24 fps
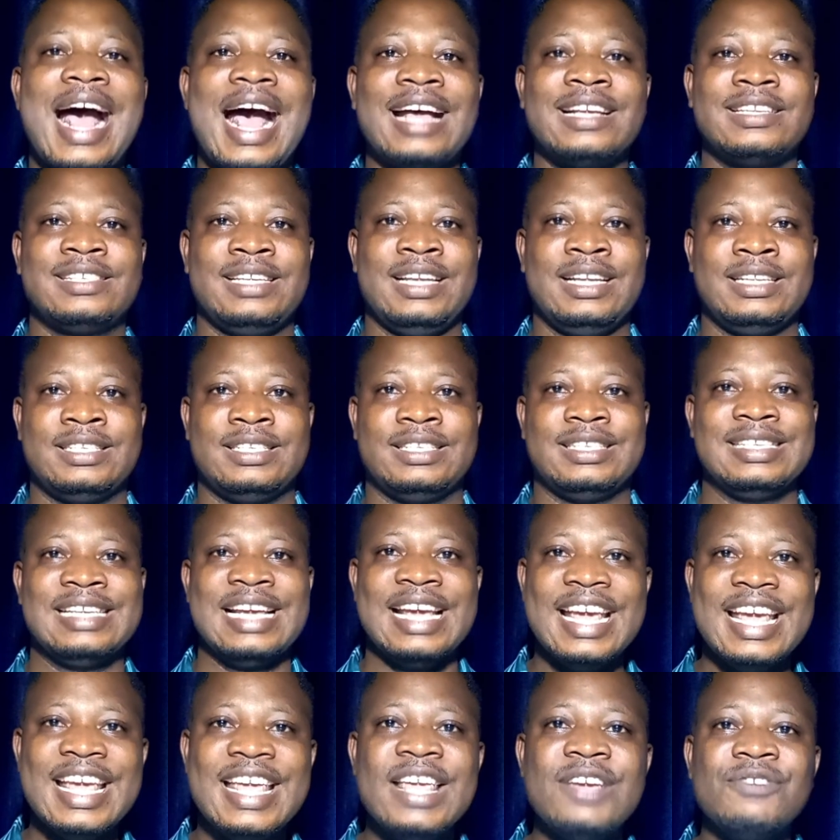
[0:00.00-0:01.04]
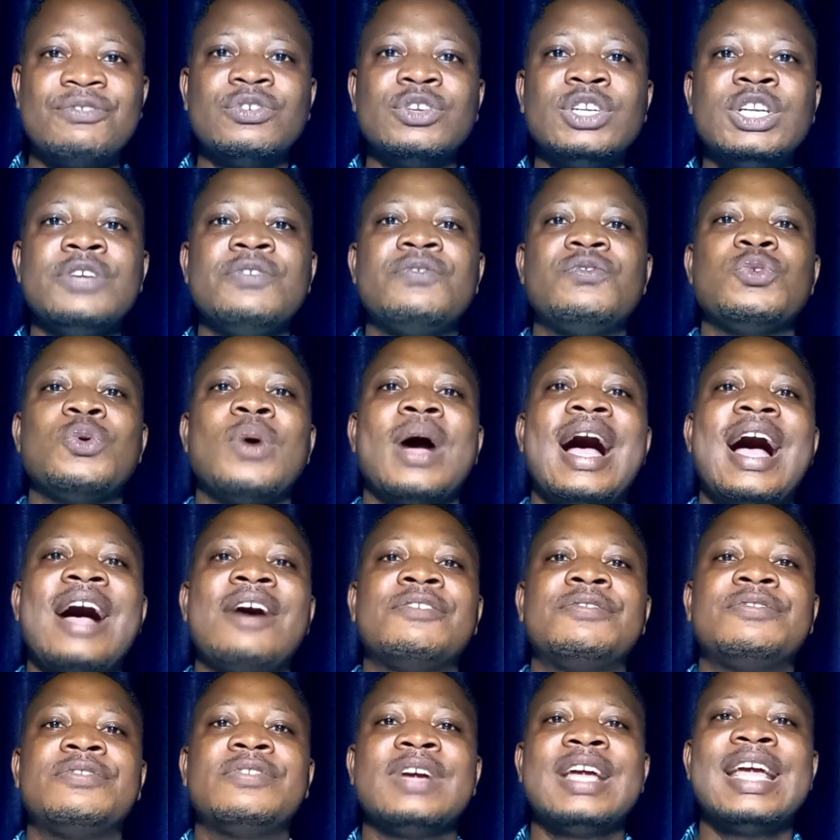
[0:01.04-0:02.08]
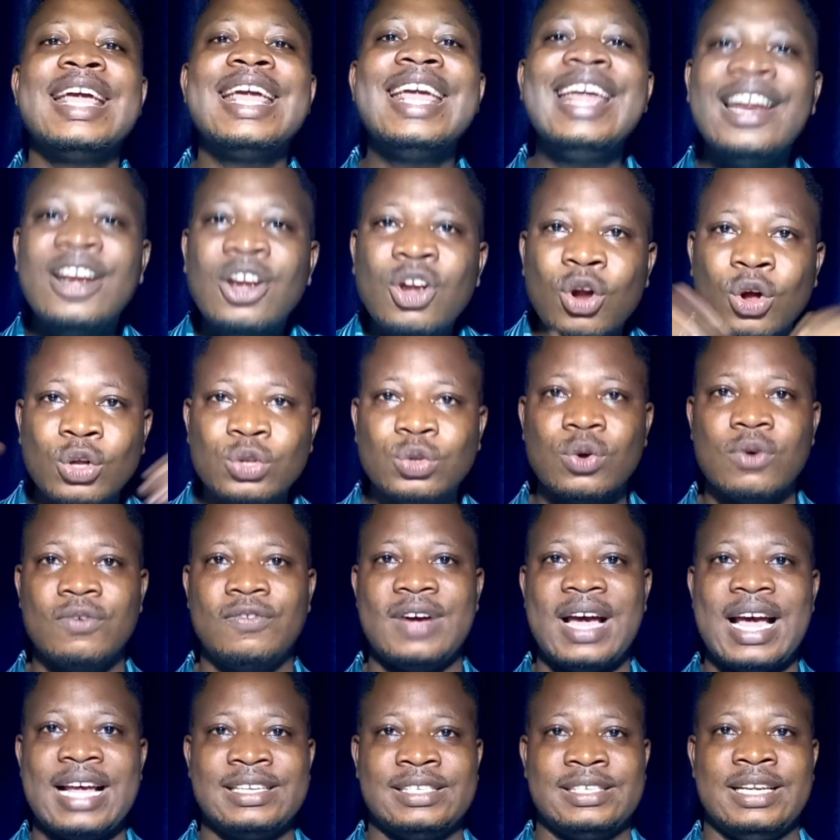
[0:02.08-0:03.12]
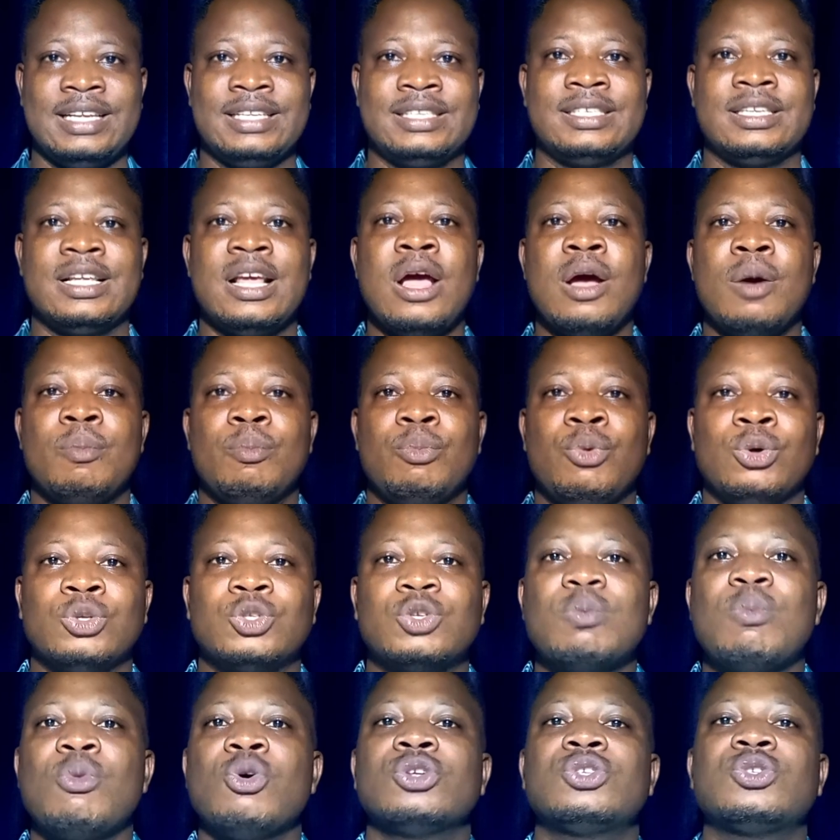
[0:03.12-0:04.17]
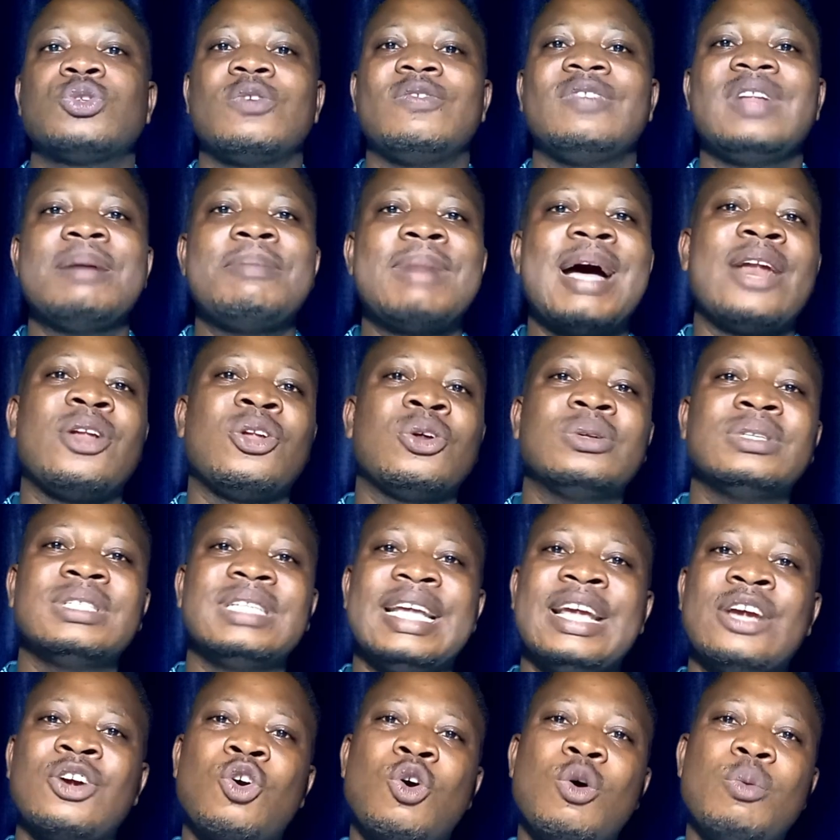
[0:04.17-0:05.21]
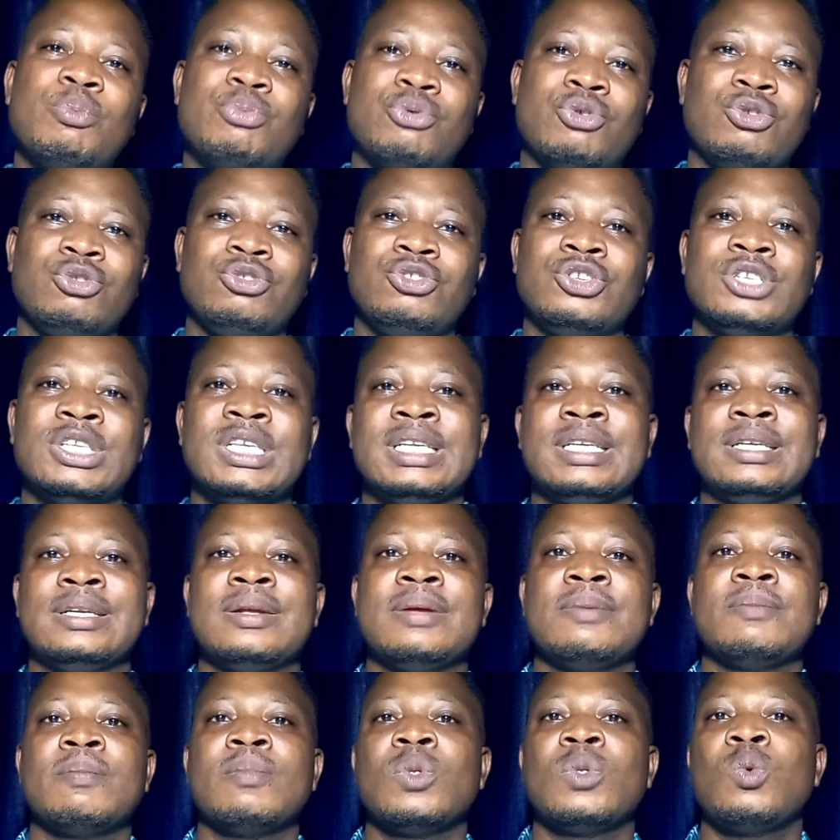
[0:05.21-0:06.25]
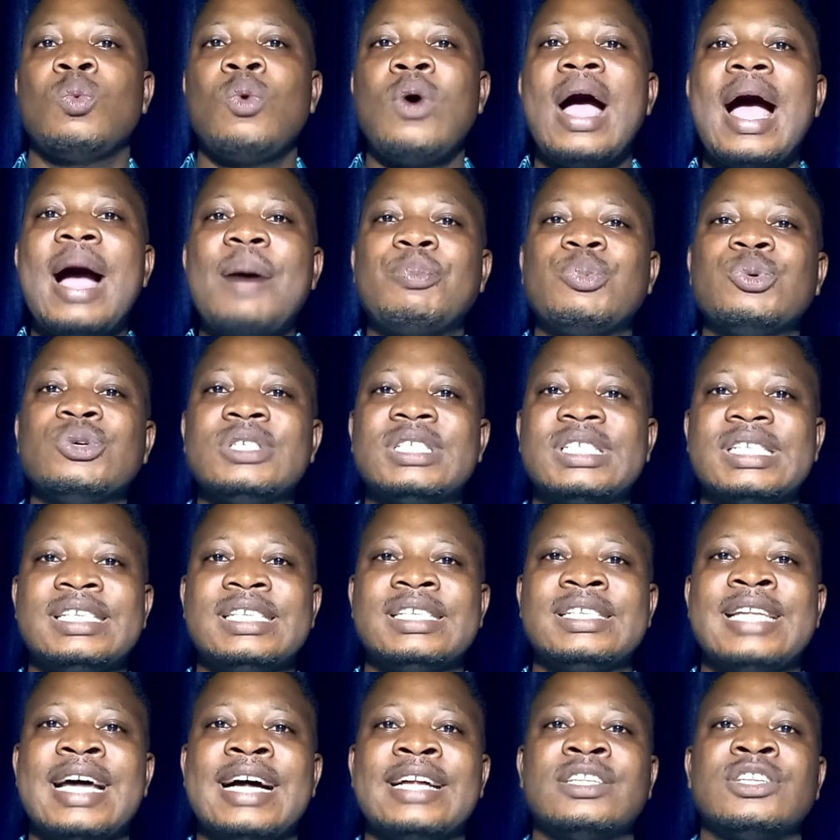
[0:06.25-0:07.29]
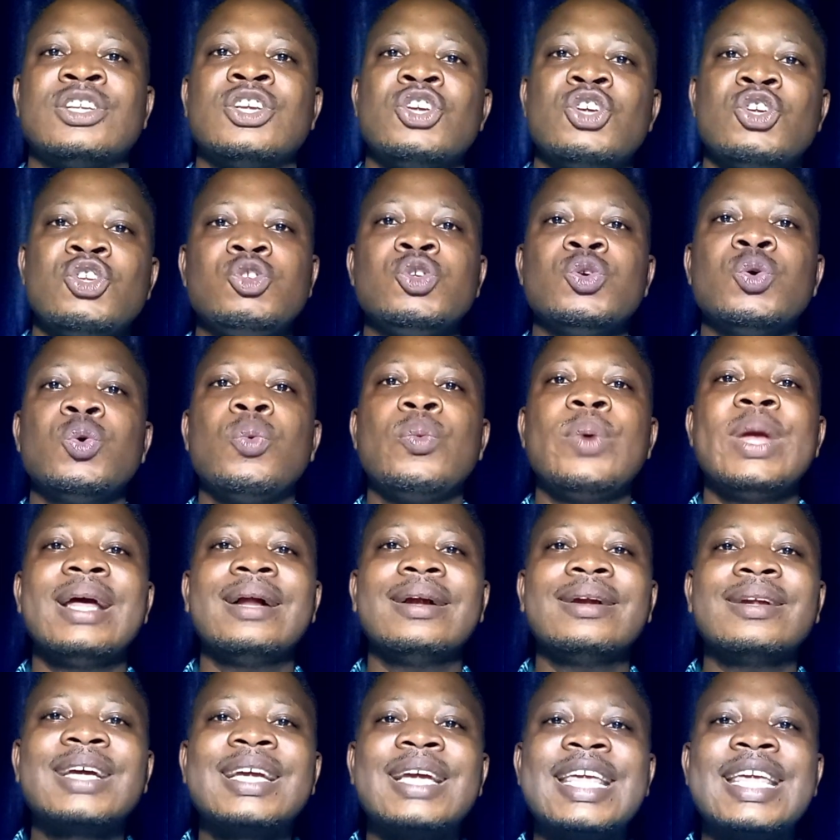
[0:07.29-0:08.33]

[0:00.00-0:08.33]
assets? Even if you have a lot of assets, but most of them are non-income producing, what happens is that you will